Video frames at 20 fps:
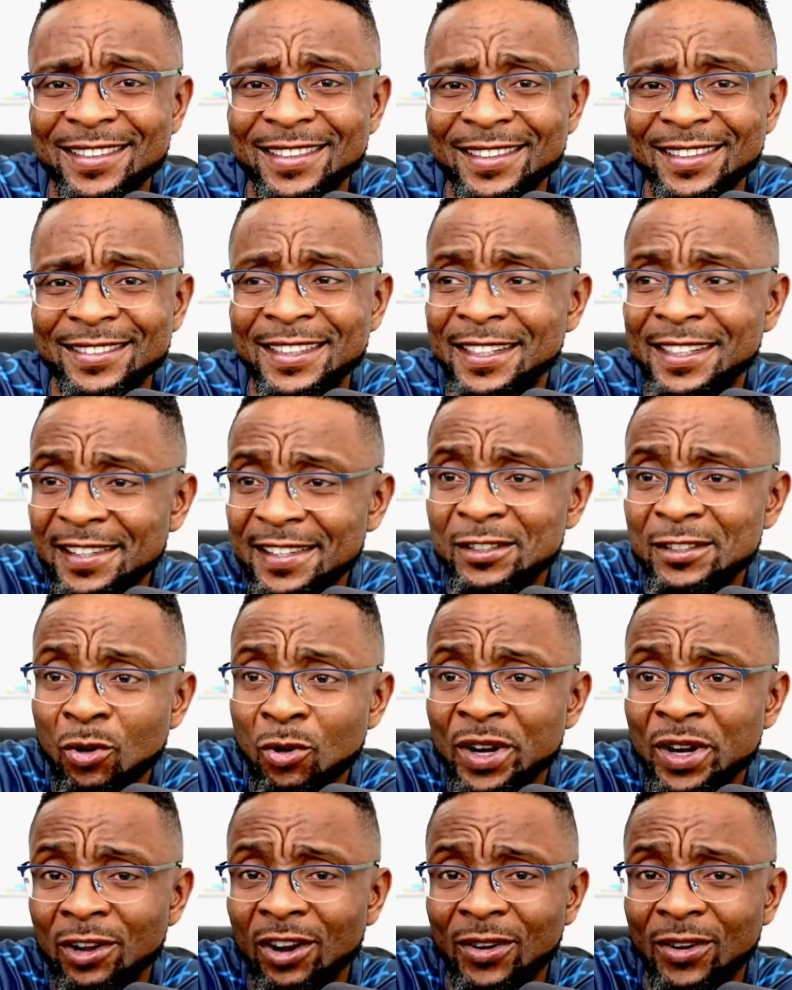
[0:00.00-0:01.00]
This is
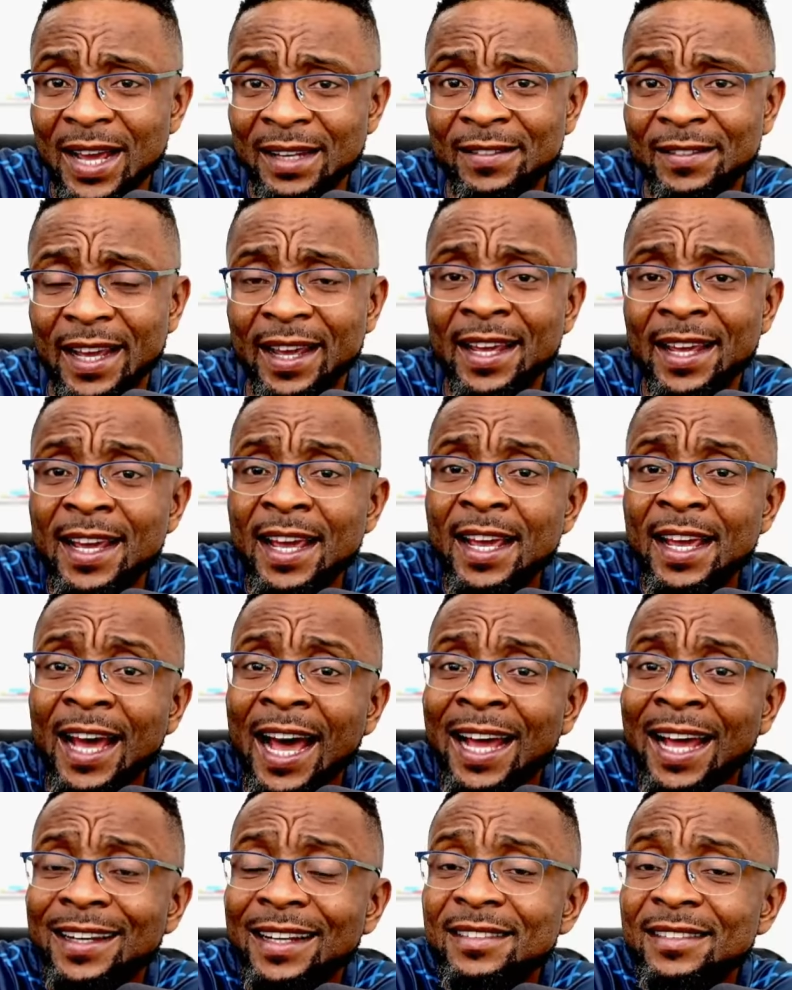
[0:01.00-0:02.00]
going on right there.
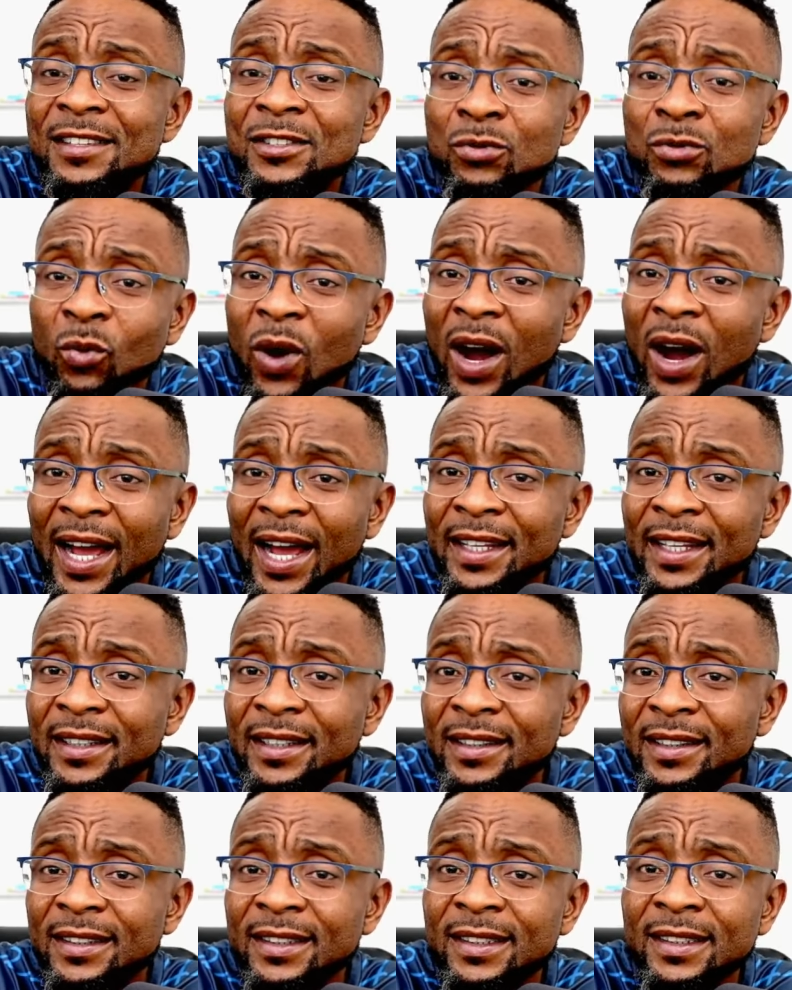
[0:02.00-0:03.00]
And that is why
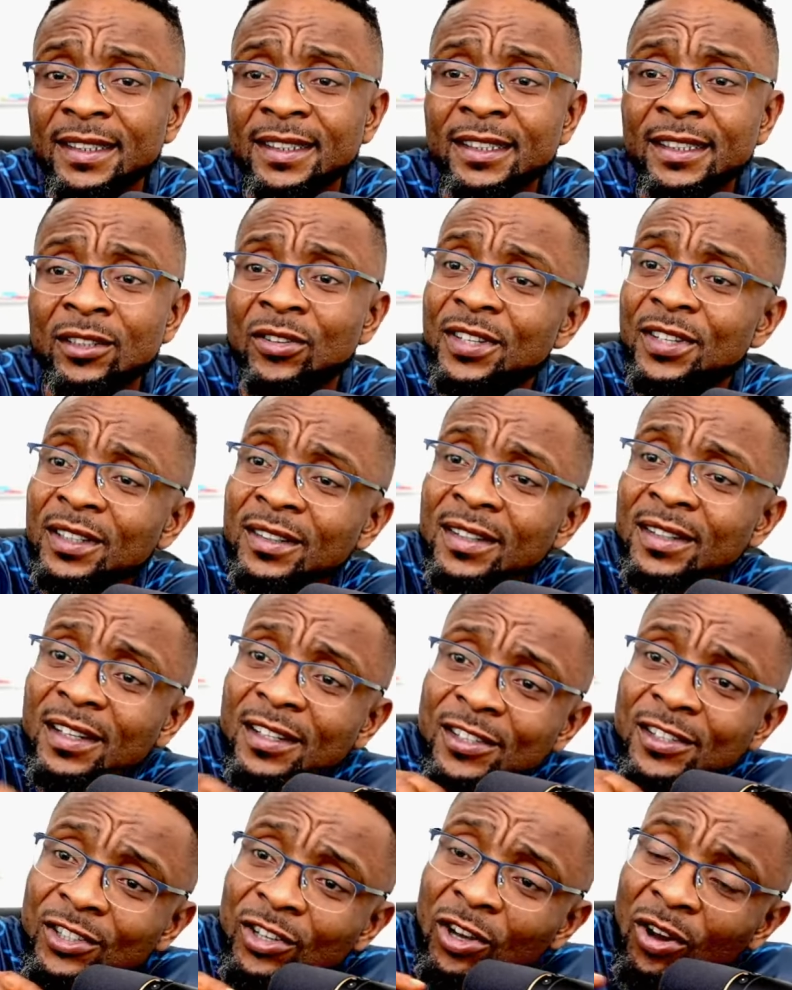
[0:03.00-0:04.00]
you see
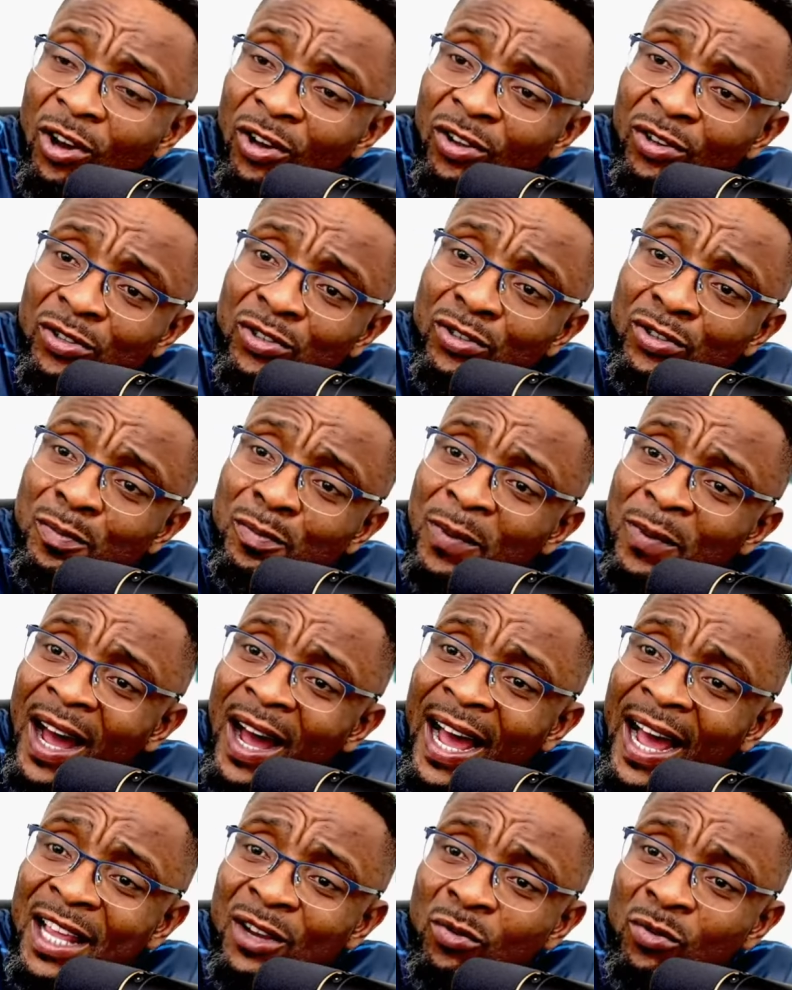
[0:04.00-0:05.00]
this, your super
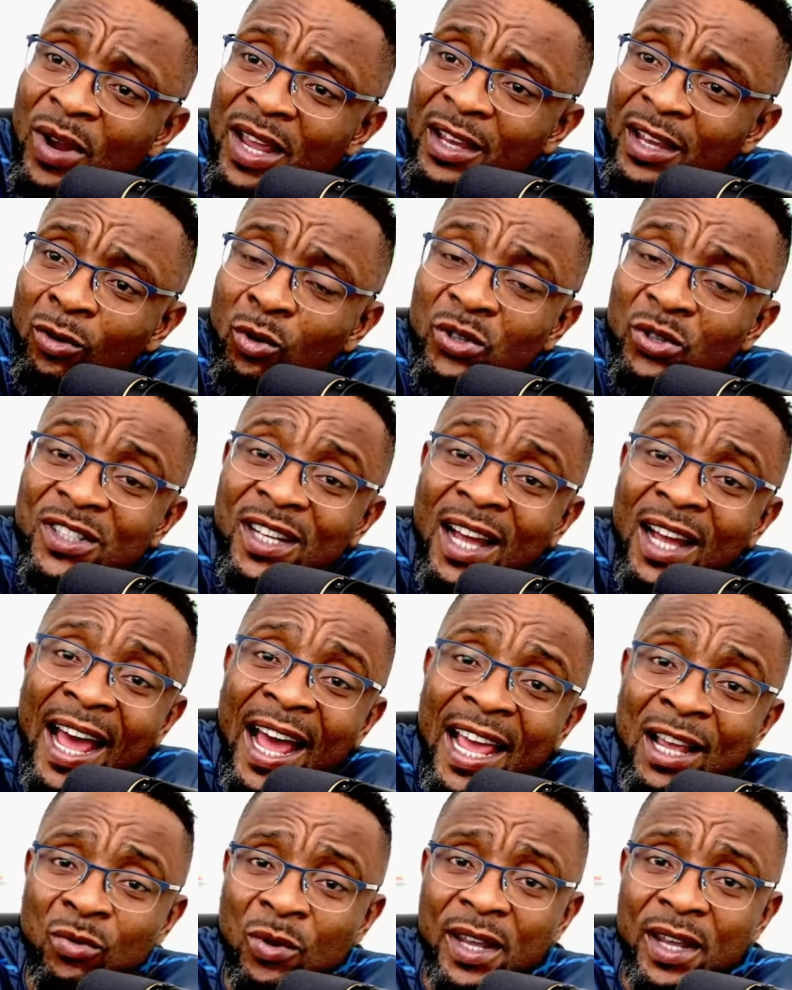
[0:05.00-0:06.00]
highway, coastal
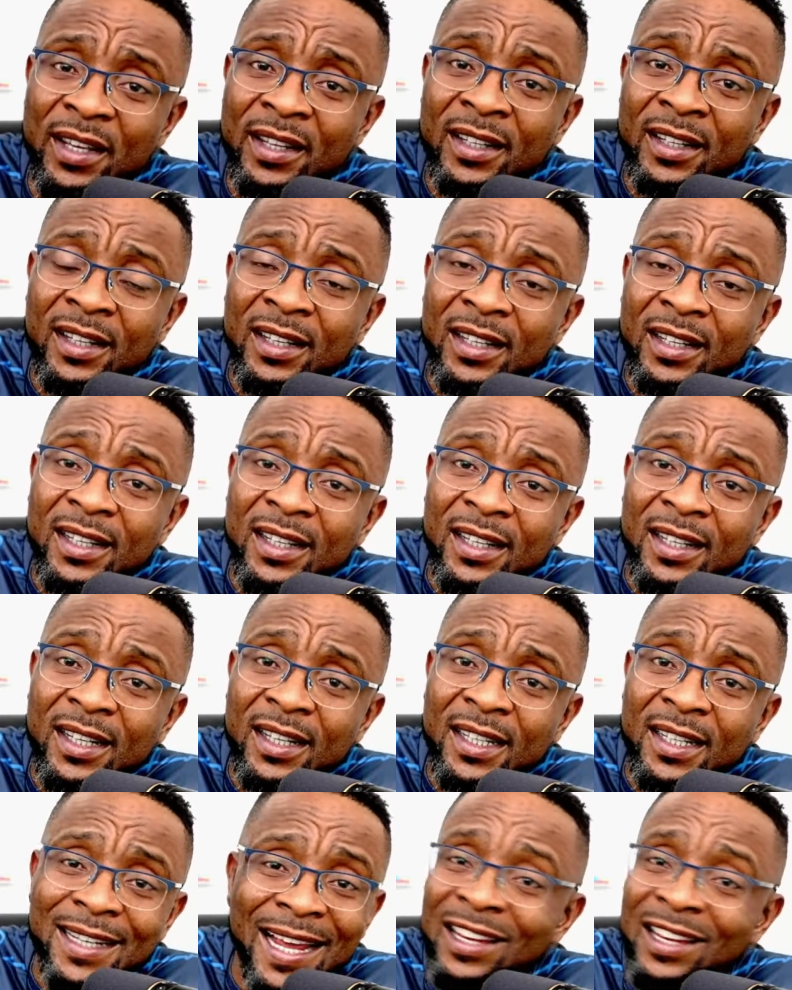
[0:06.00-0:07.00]
highway.
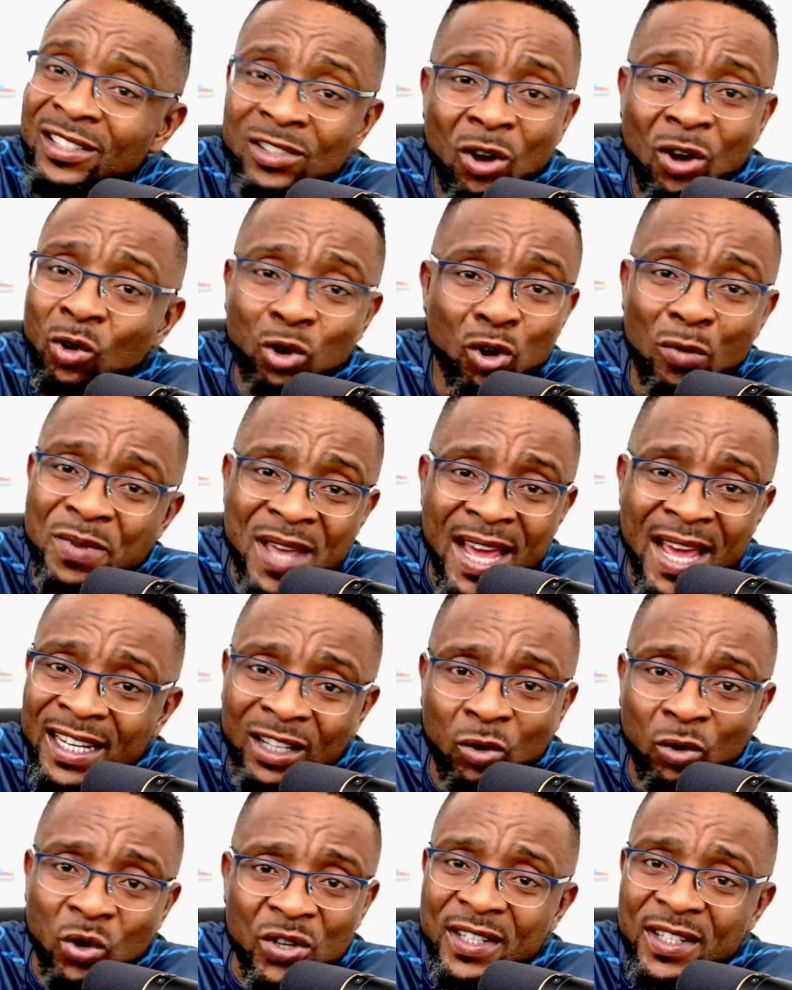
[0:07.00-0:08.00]
There is not going to be any
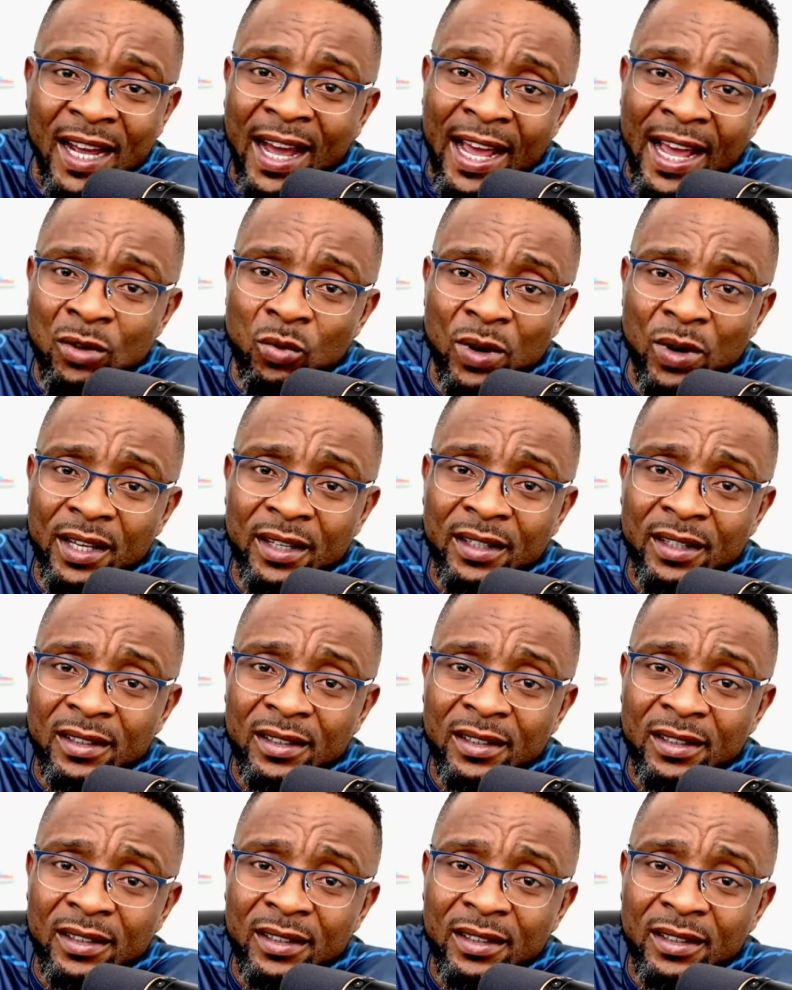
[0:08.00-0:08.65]
coastal highway.